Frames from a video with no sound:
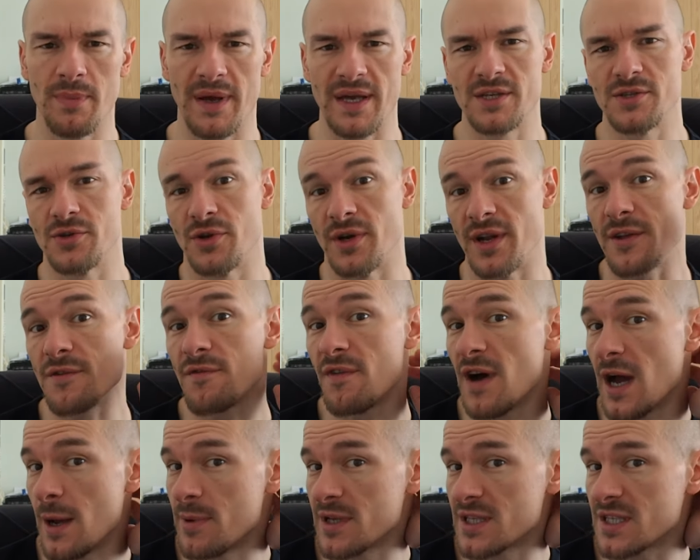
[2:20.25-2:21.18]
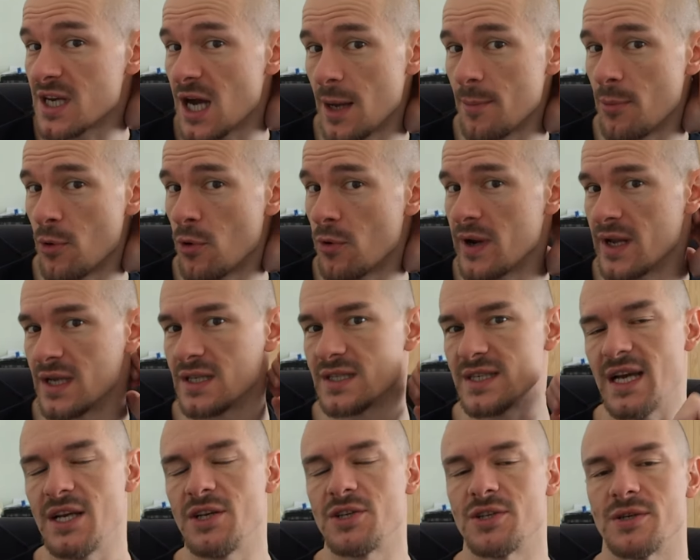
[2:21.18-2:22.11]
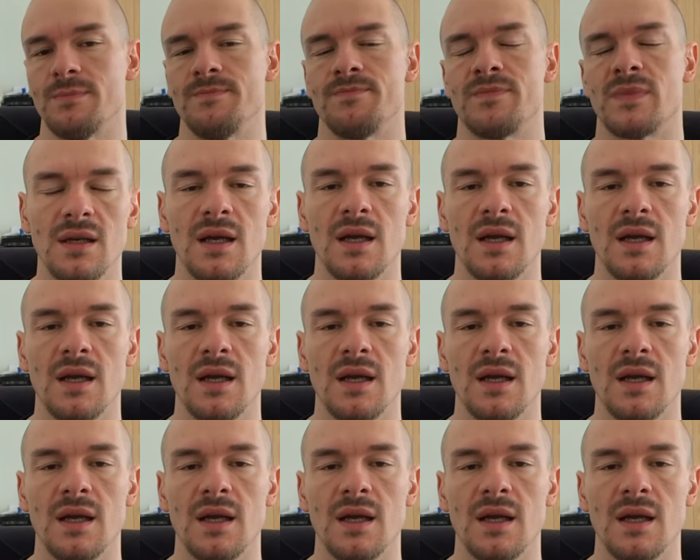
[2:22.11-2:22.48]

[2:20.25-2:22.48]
based on its fiber type orientation.